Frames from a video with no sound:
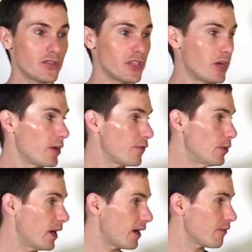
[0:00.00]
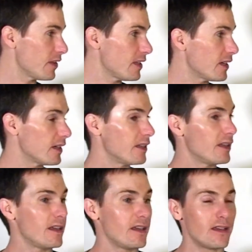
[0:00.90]
So if you have the uh,
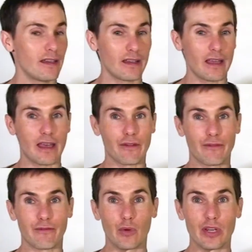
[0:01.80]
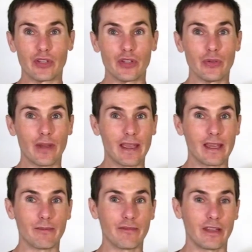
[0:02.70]

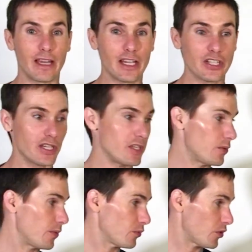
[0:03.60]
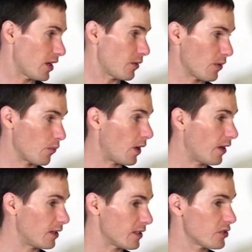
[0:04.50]
F42AM flash and you try with
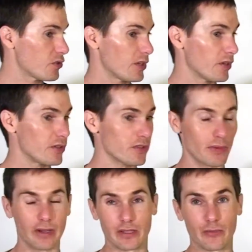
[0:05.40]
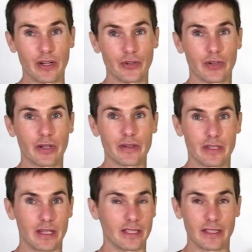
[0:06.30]
wireless triggers, wireless radio
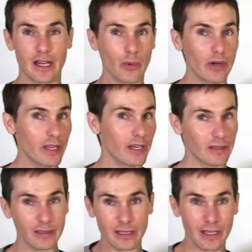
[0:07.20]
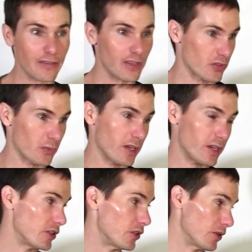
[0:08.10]
triggers, and it's not working, this is what you
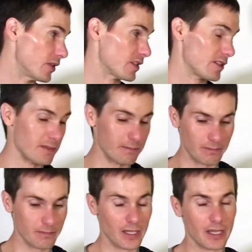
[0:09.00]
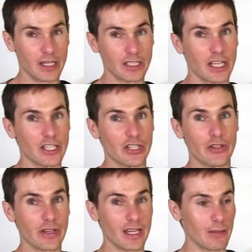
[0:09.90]
need to do. You just need attach it
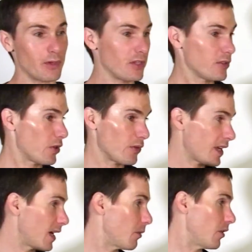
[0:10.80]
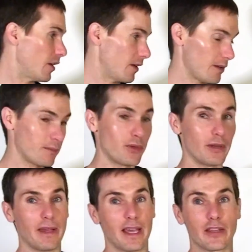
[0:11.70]
to your camera, turn the camera on, put
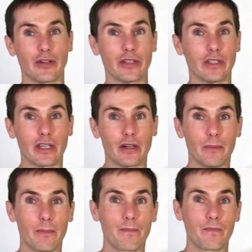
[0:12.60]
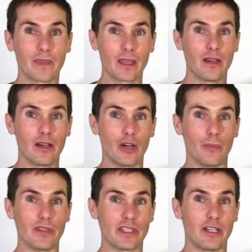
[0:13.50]
it back, you're good to go.
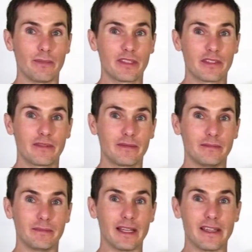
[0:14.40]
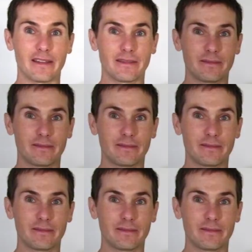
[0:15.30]
Hope this helps. Bye.